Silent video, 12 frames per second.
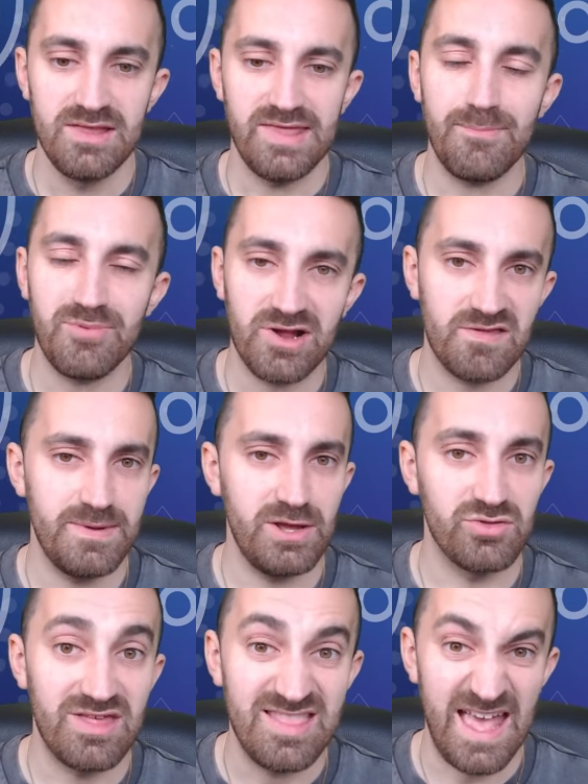That brings me
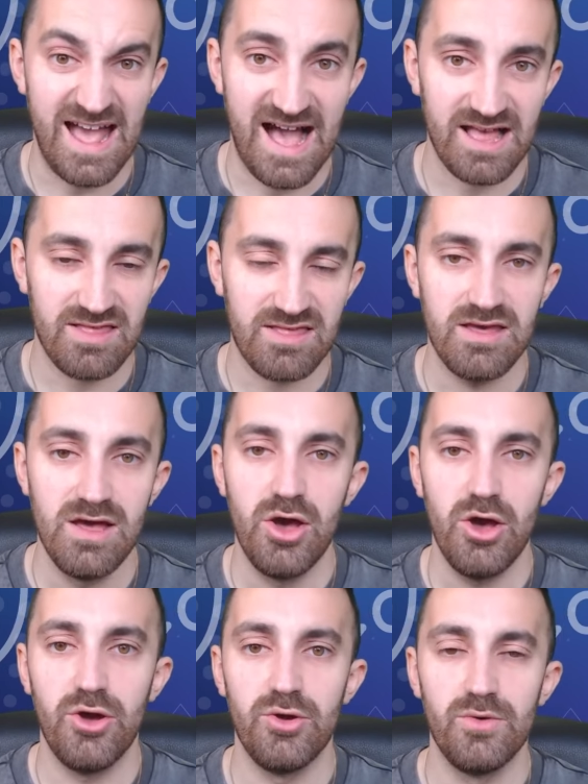on to Diaz,
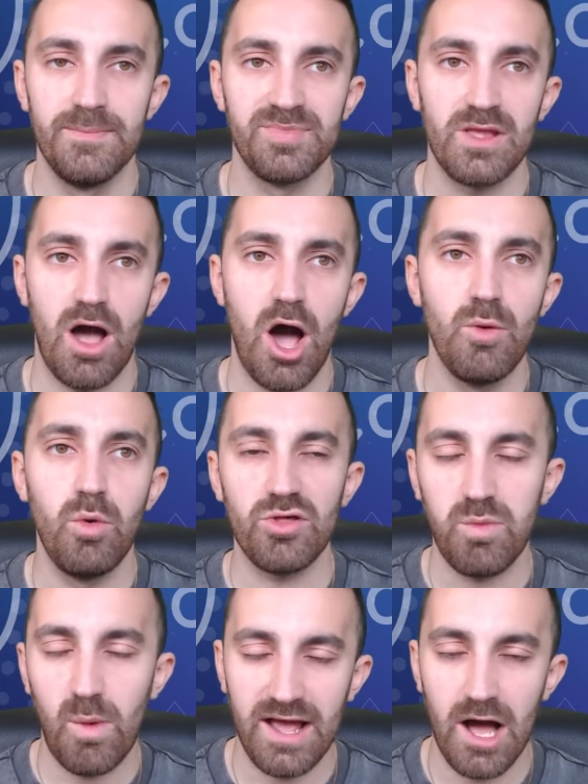who I
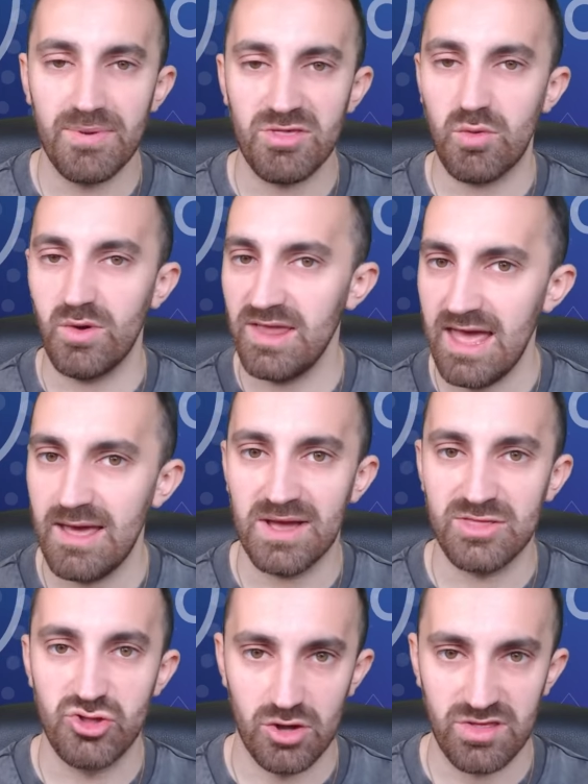was weighing up between him
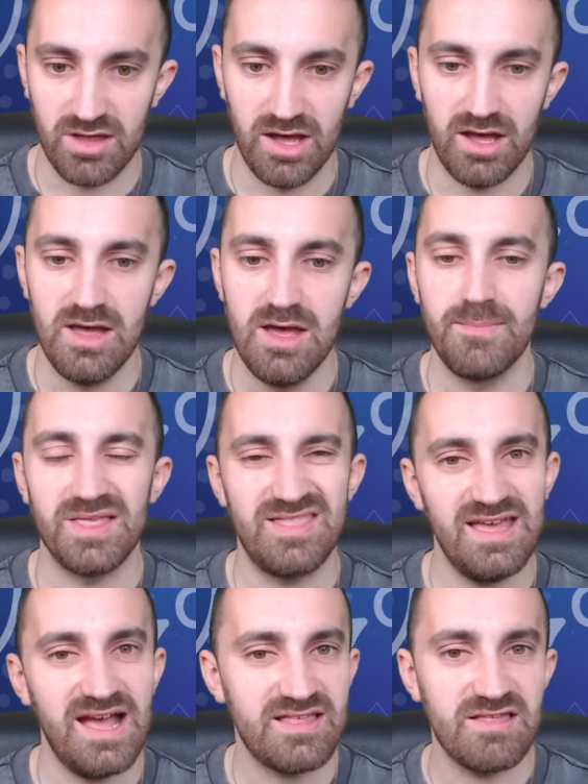and Jota, but
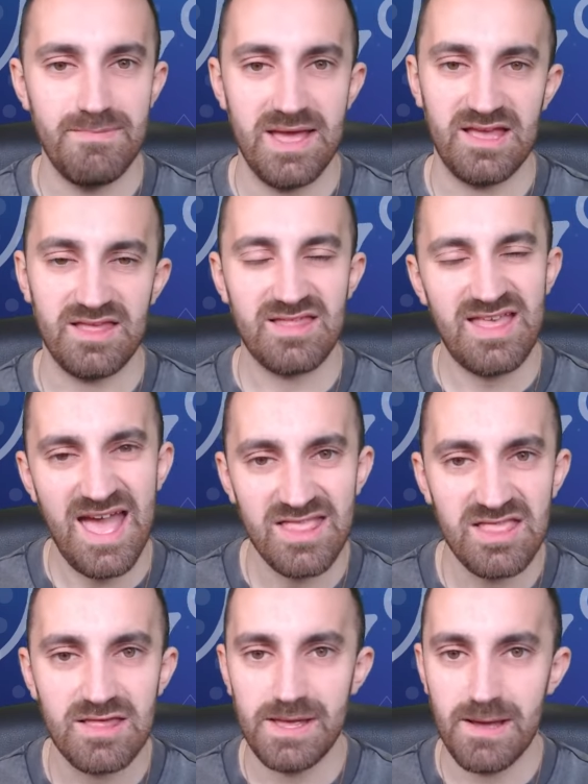Diaz's minutes
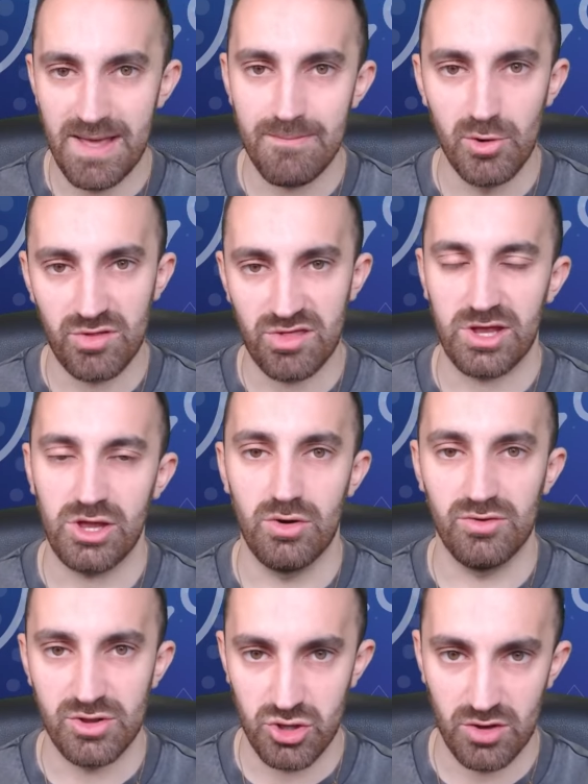tend to be a bit more secure
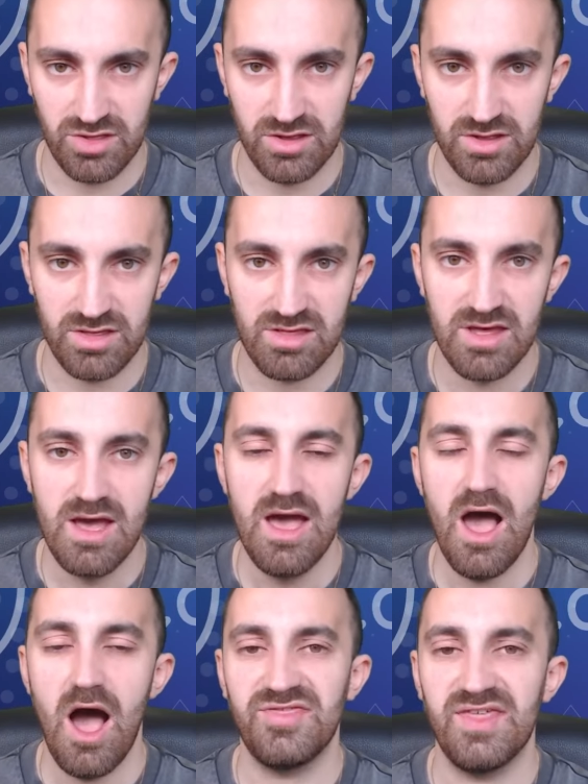than Jota's.
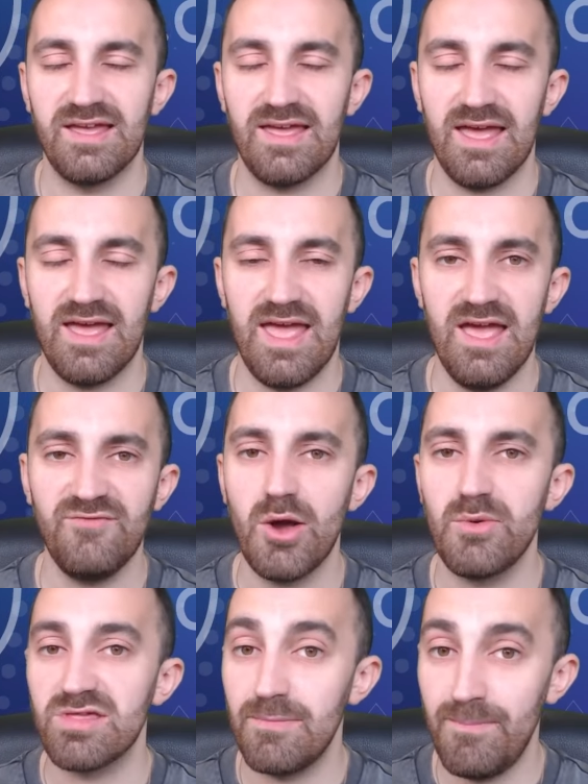I think if I
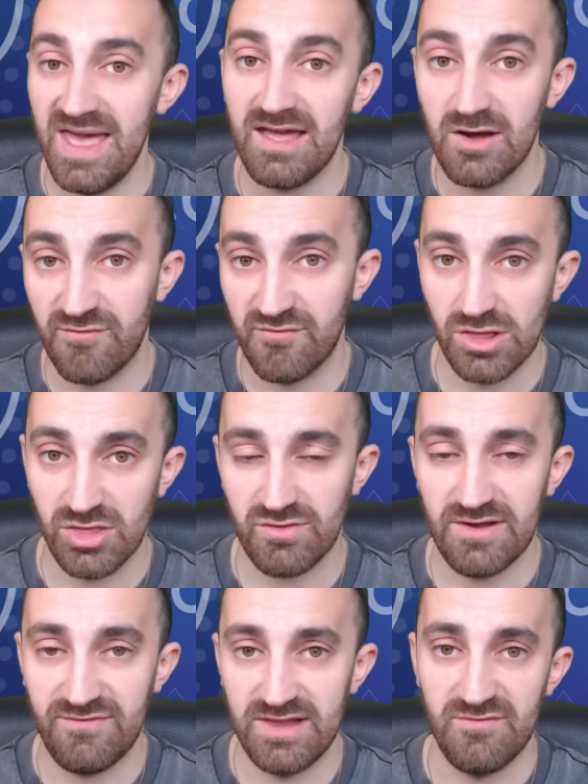was to pick a front
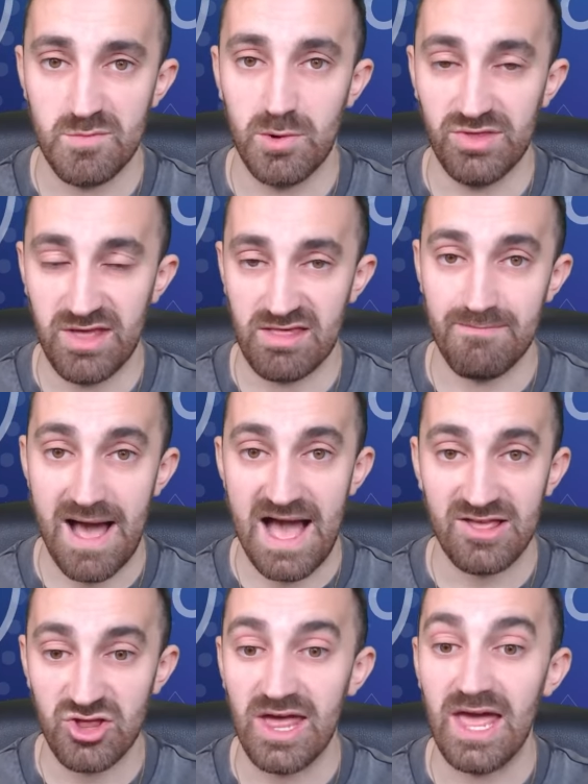three for Liverpool this
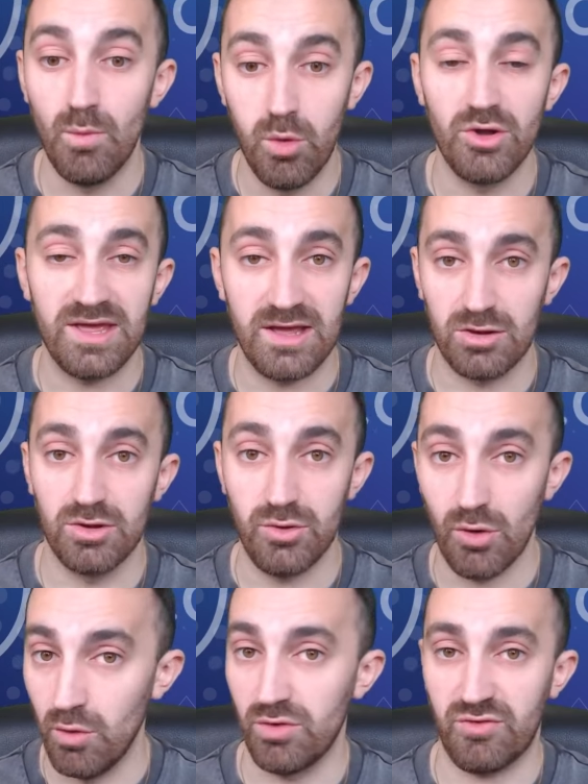match, it would include
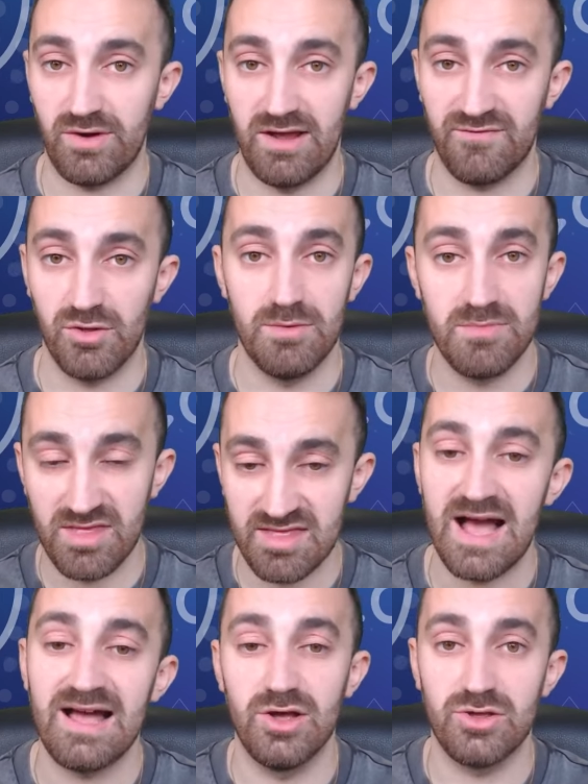all three of them,
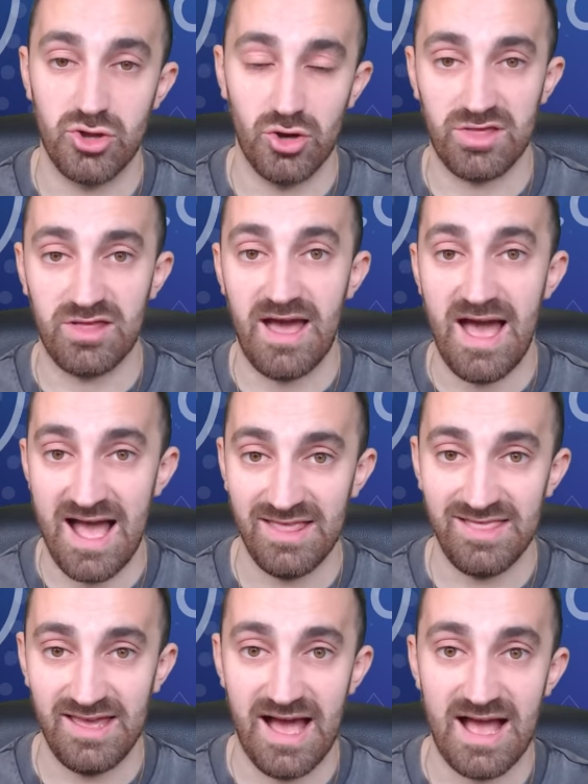Salah, Jota and
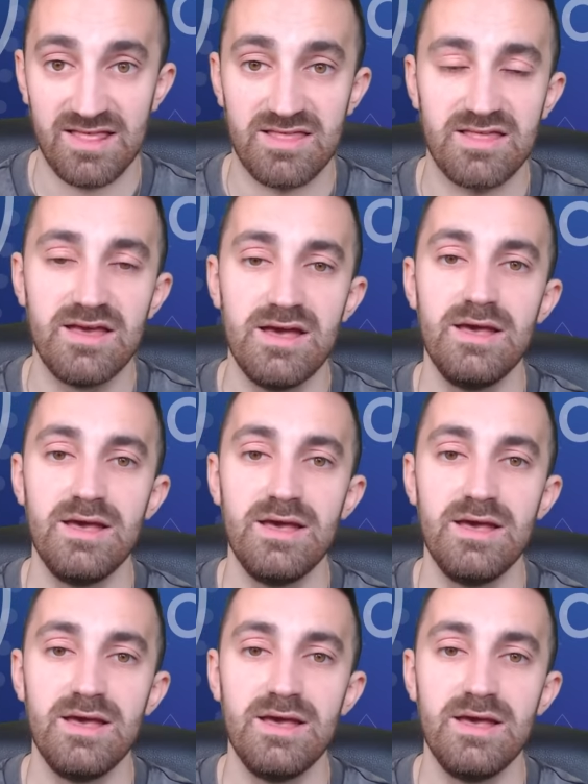Diaz.